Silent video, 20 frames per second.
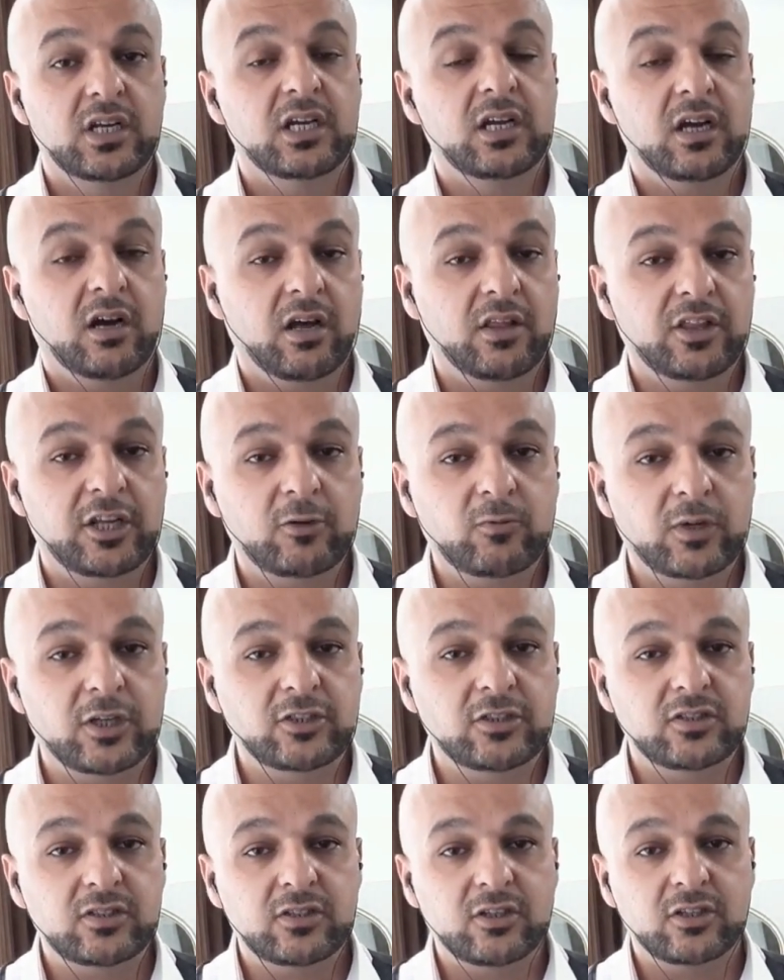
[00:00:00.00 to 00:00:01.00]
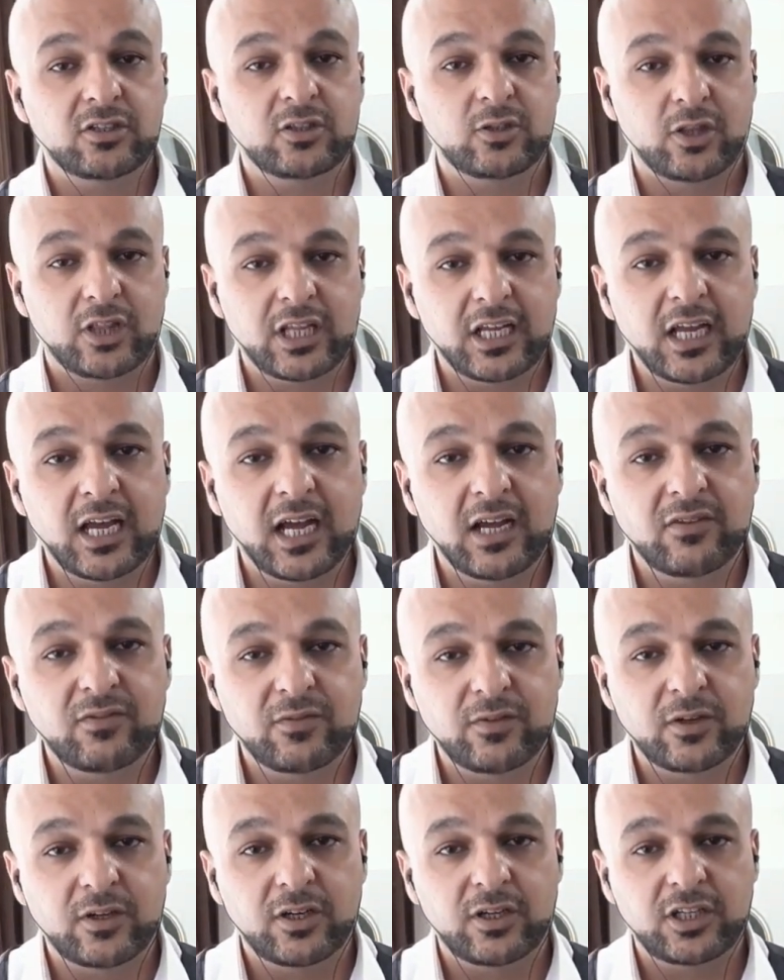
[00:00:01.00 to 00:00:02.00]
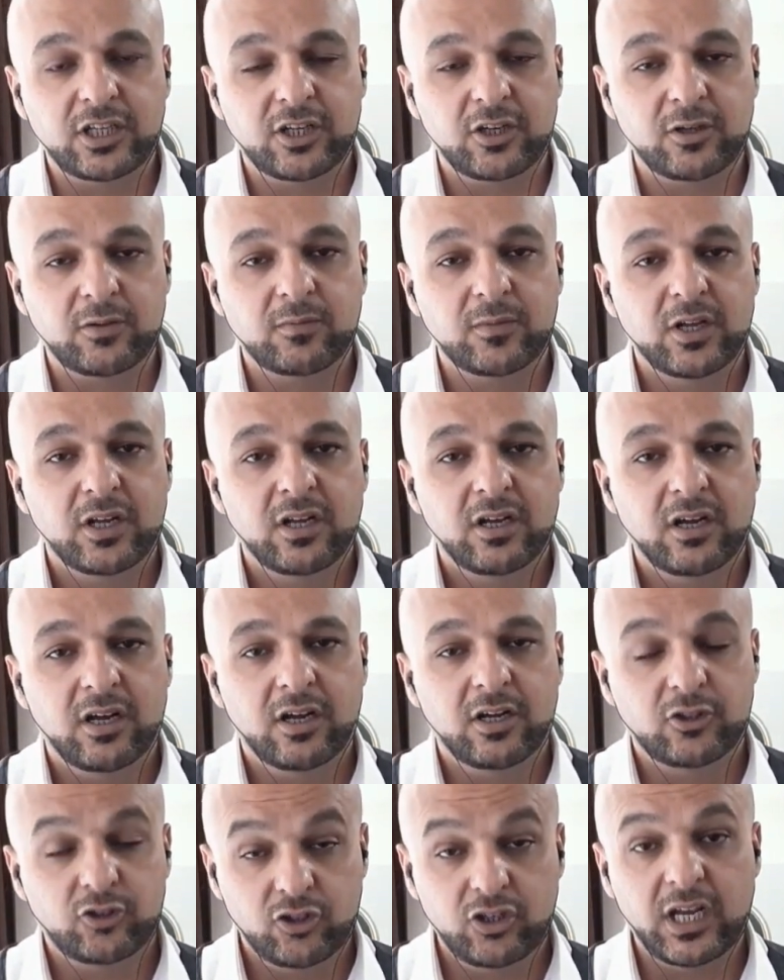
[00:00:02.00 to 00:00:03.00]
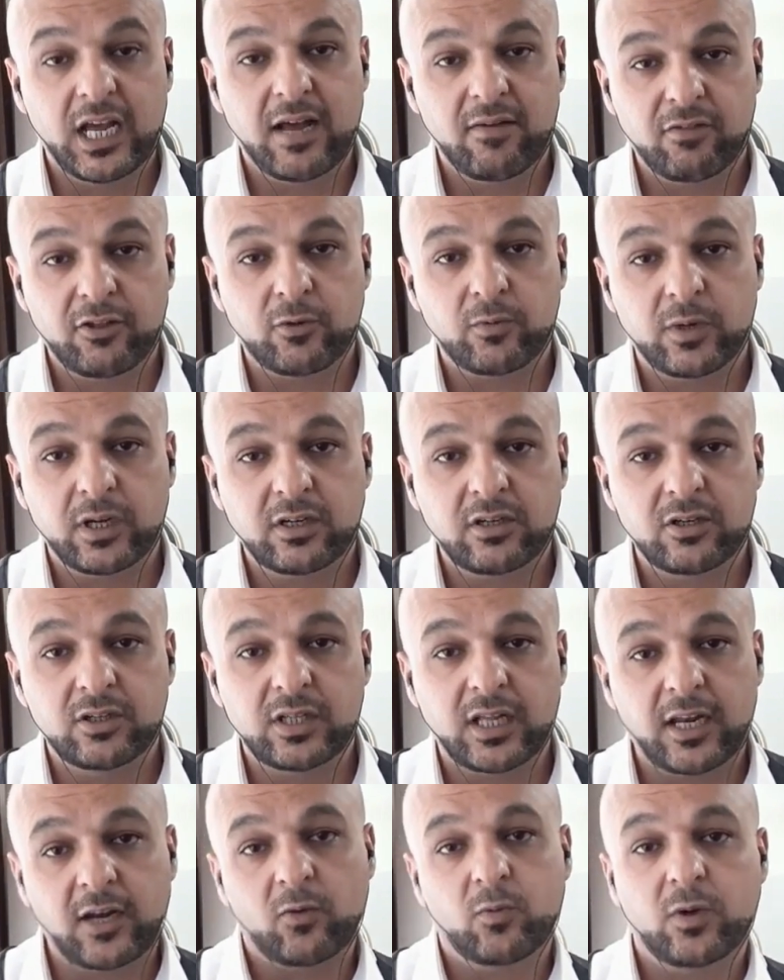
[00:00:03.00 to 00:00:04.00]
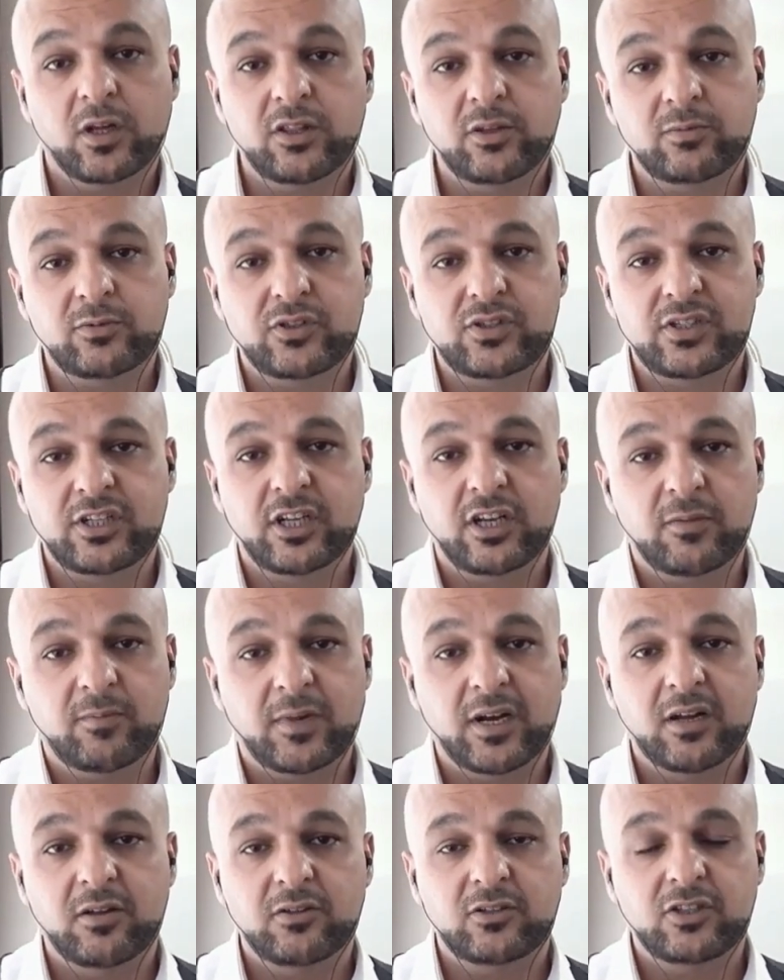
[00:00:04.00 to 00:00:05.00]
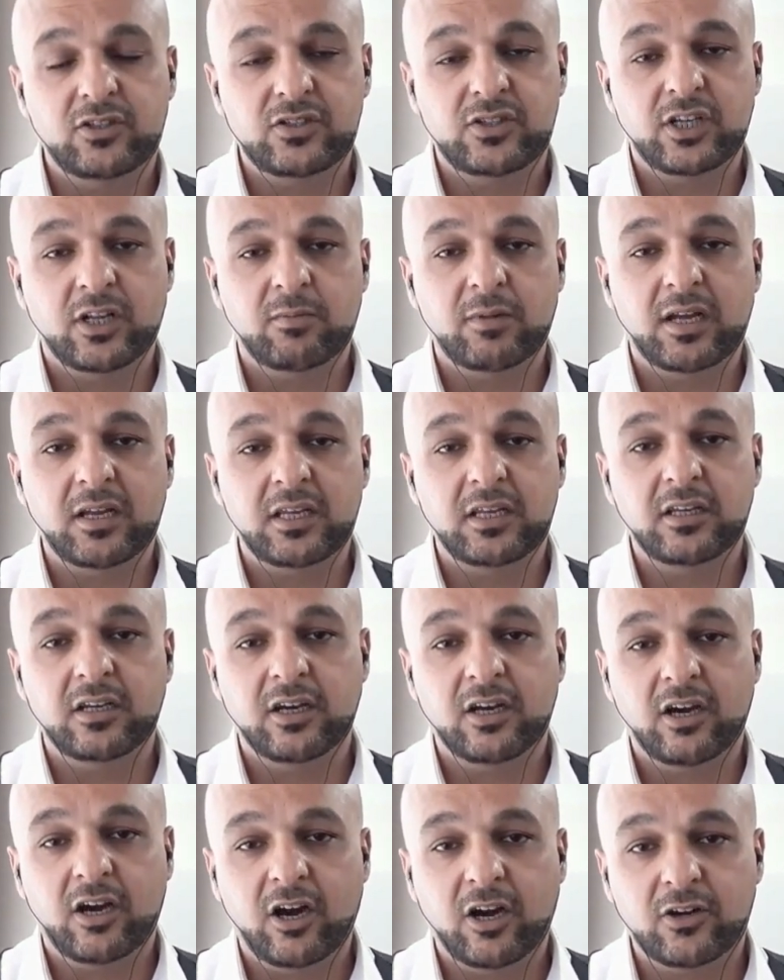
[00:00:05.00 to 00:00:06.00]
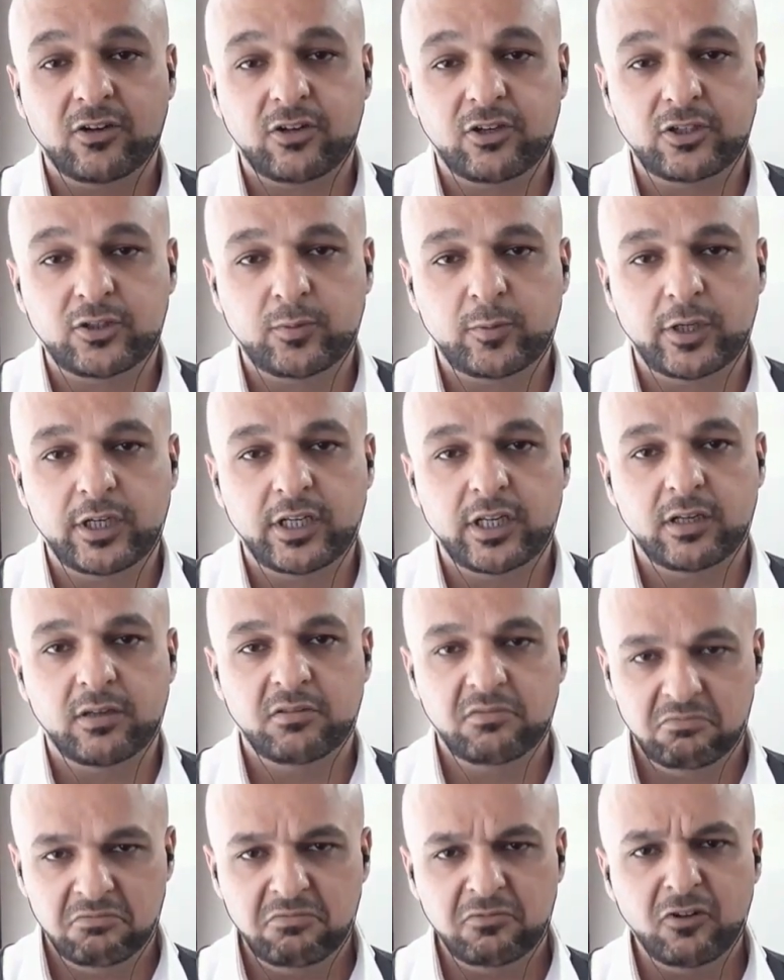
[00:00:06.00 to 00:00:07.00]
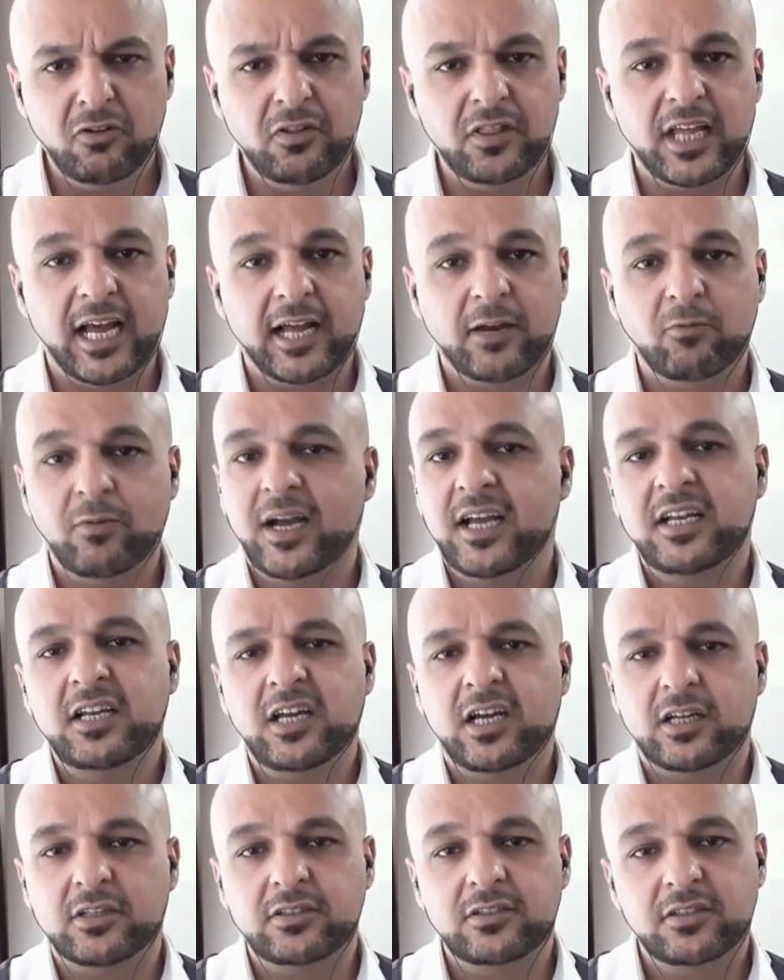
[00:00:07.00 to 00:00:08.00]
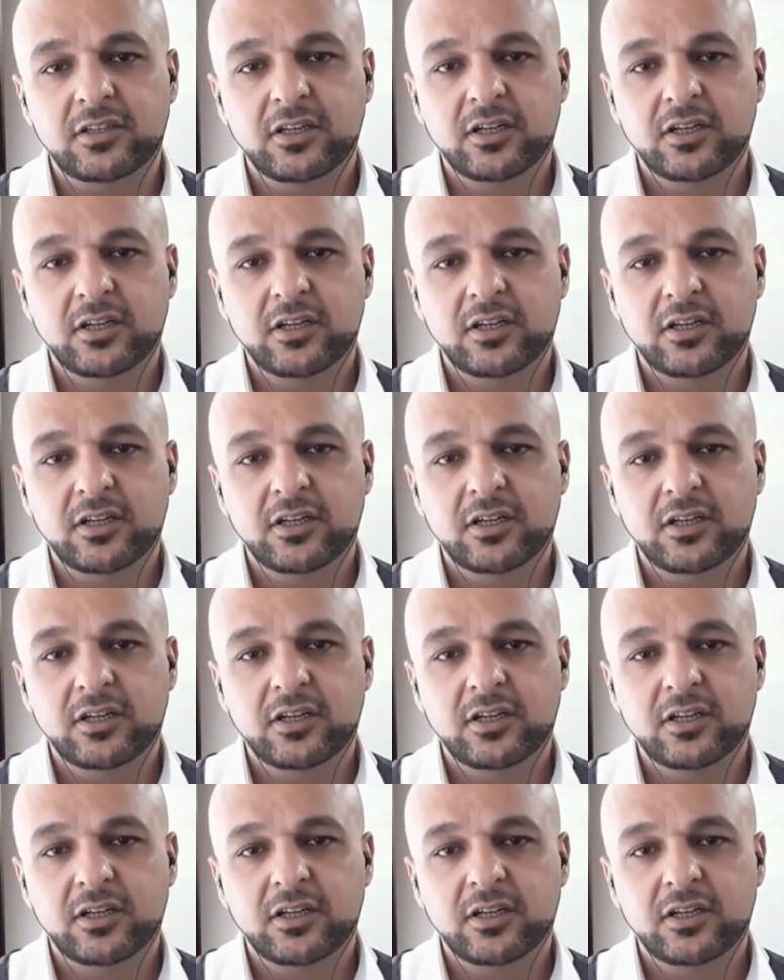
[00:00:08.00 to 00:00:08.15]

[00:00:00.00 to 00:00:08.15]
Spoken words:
Are they registered? Do they have, do you have their record? I don't want them to steal my hard-earned money. Do that. Why not?